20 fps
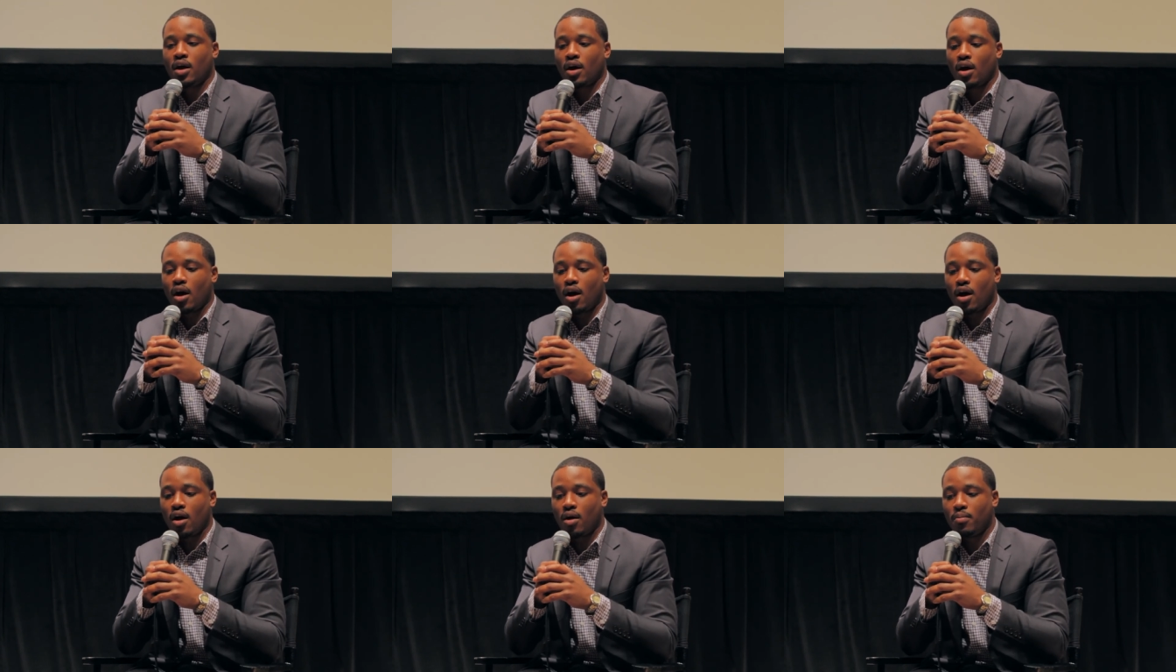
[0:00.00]

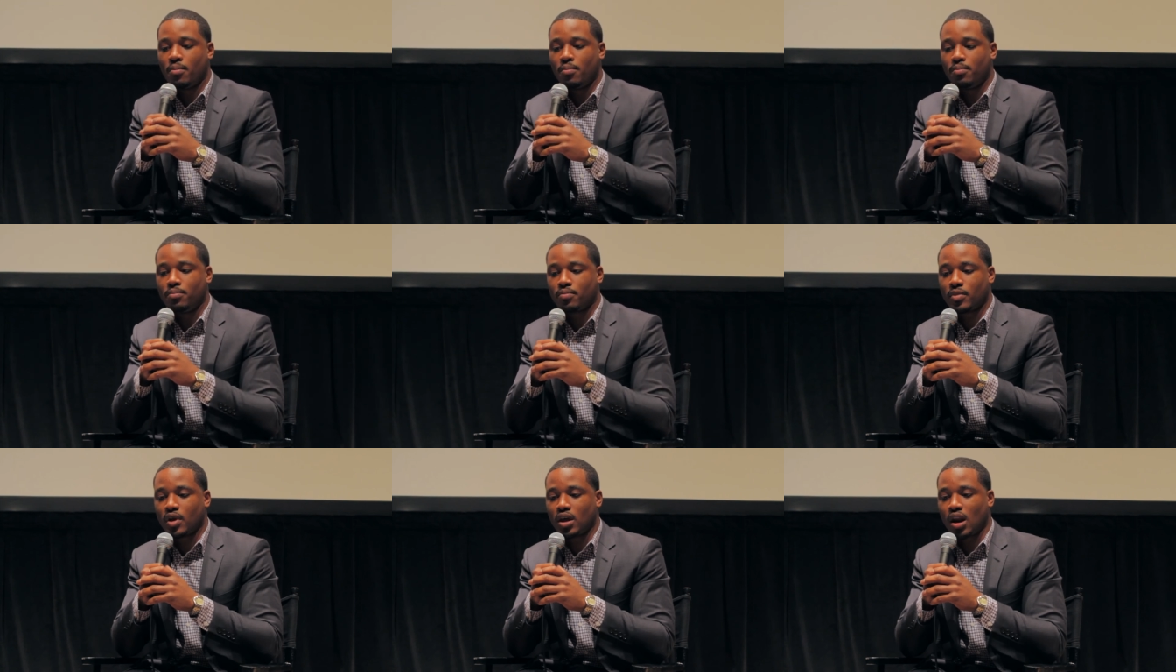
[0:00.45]
um,
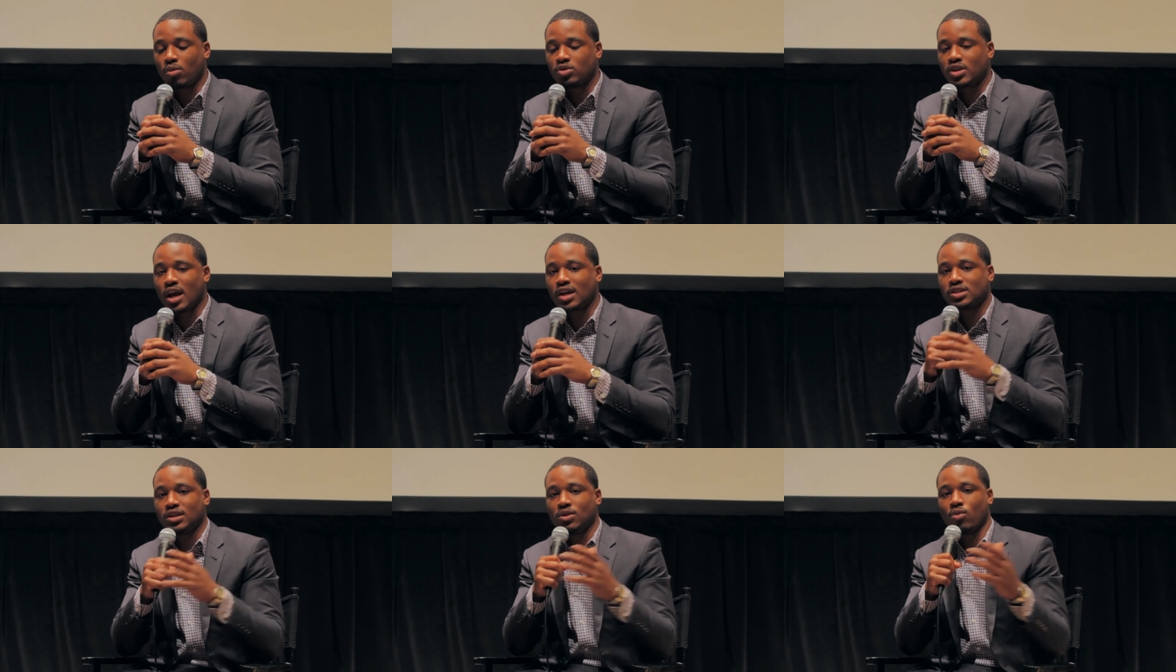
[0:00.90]
and I was
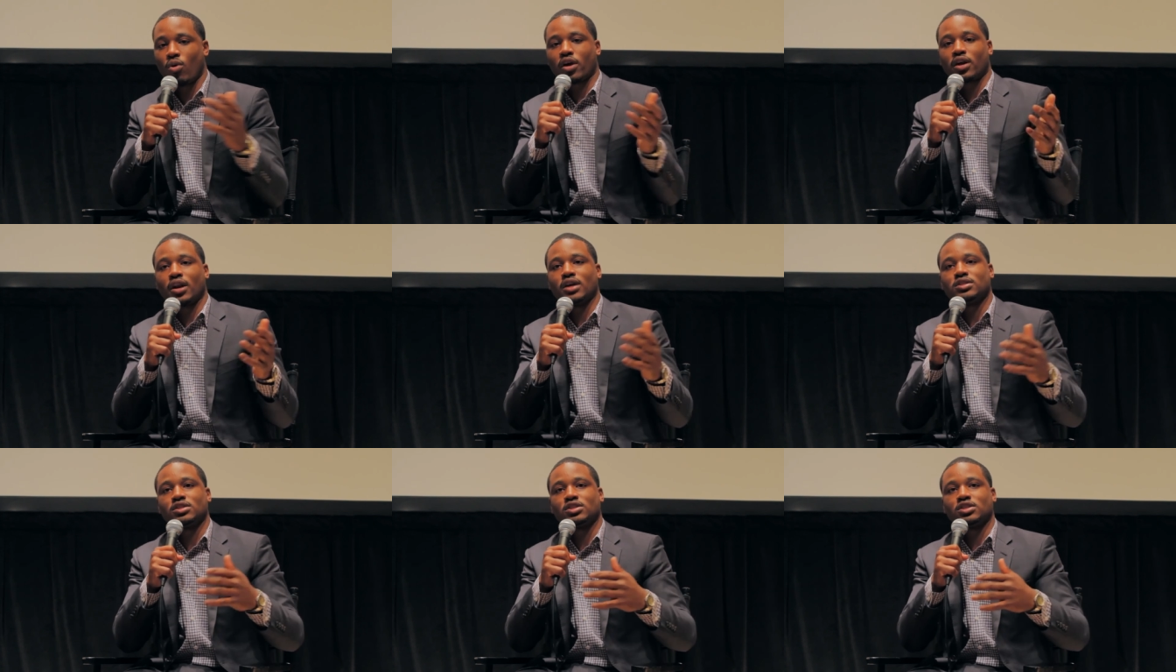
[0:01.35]
actually
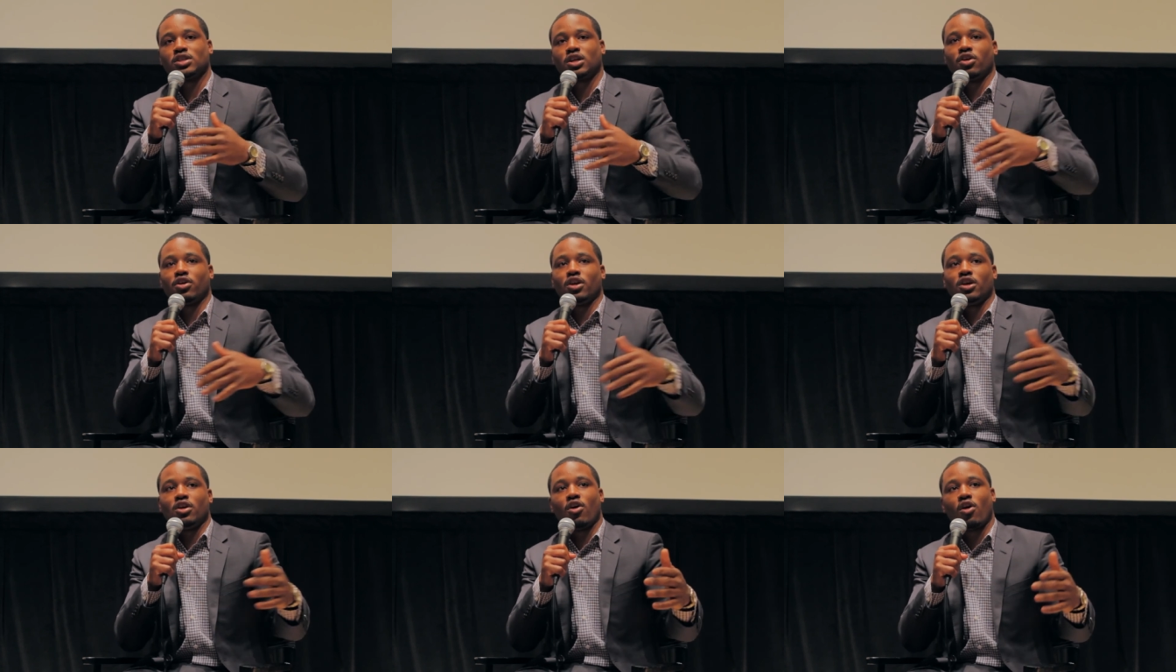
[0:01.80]
working as a
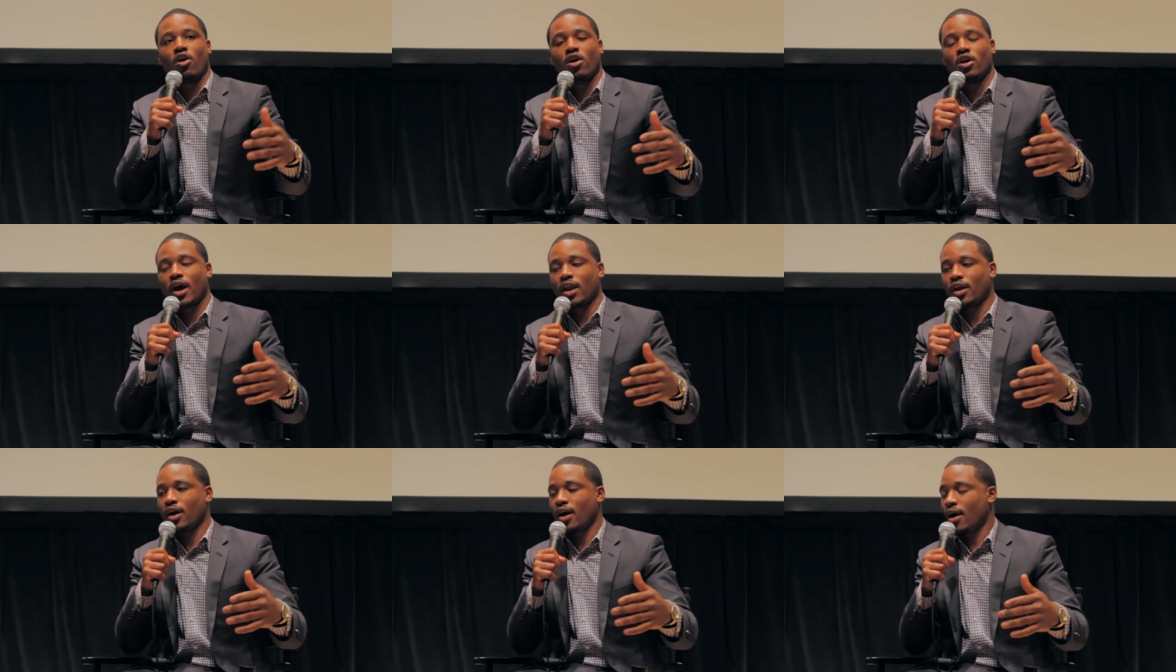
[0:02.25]
security guard
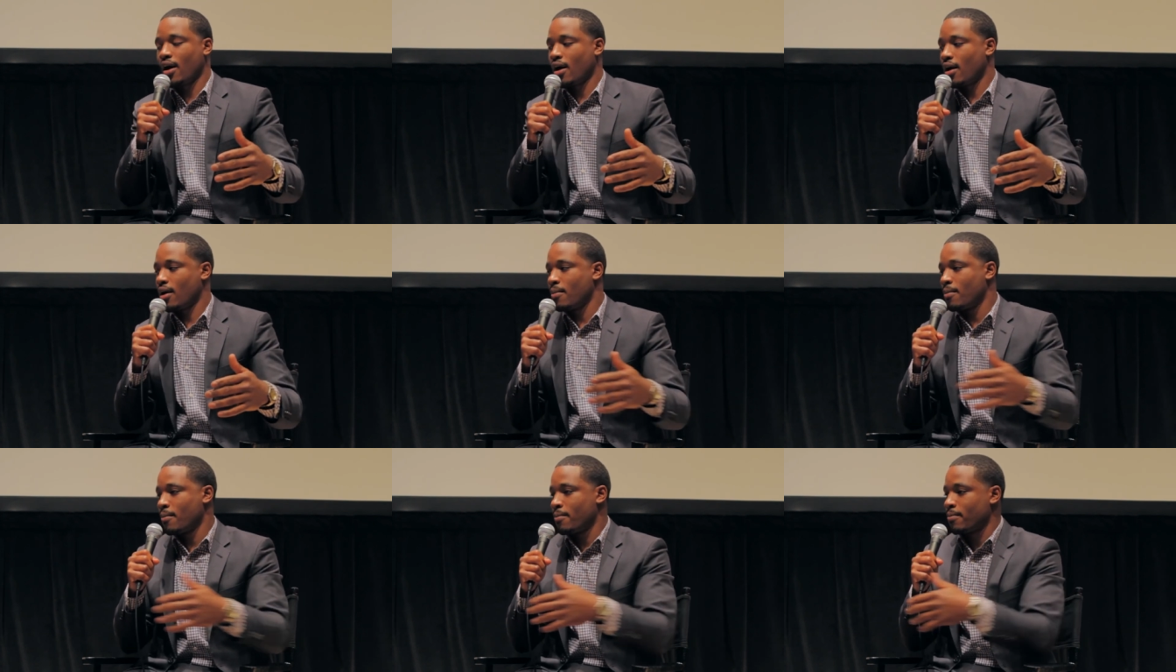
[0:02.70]
at a,
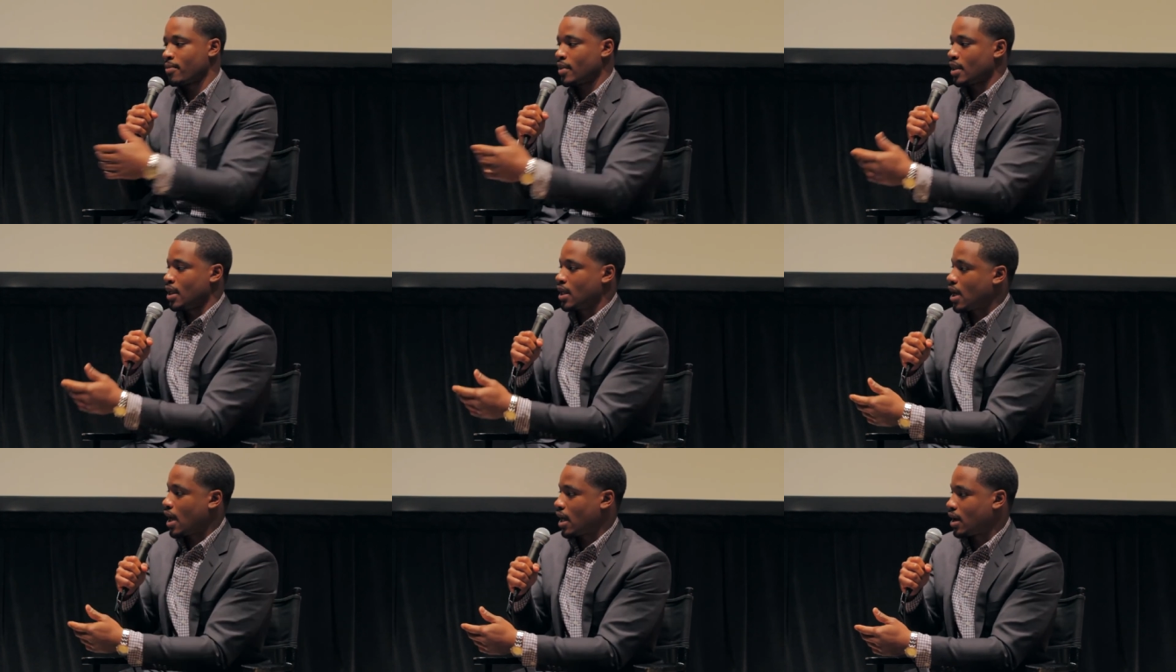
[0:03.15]
um,
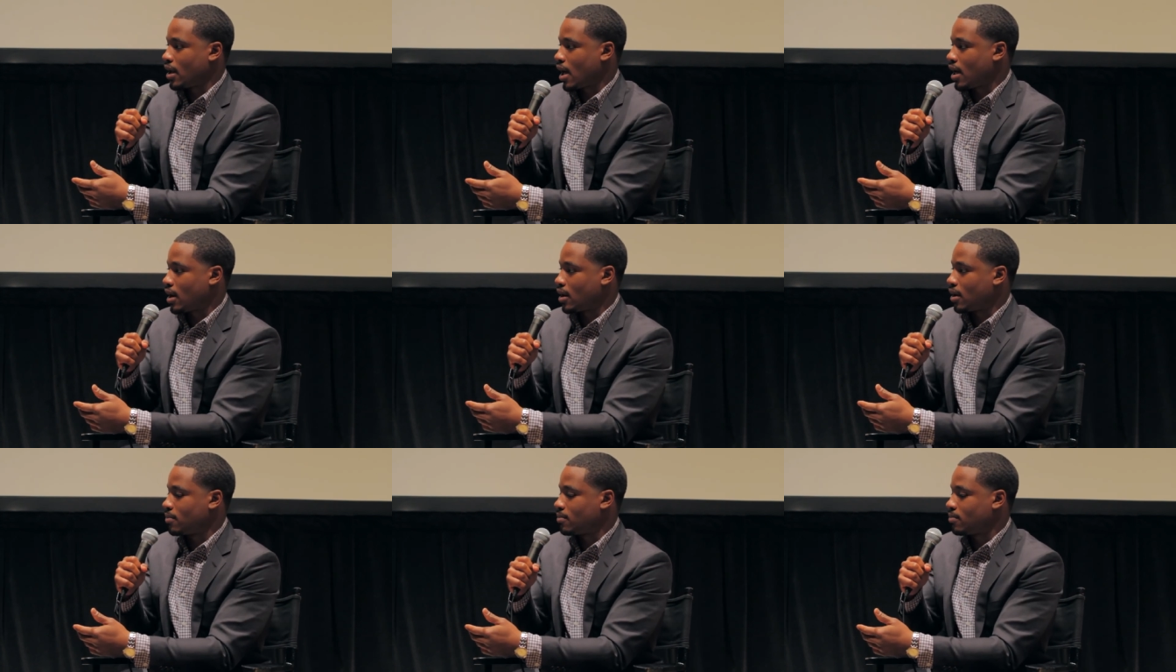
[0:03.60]
at a
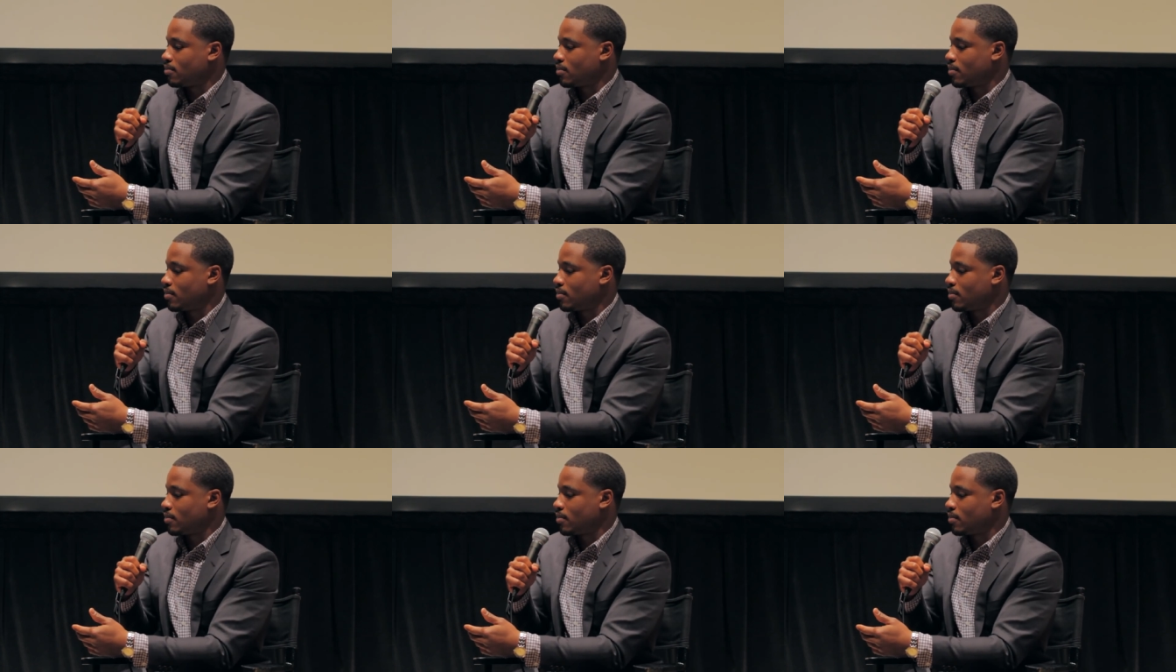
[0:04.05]
at a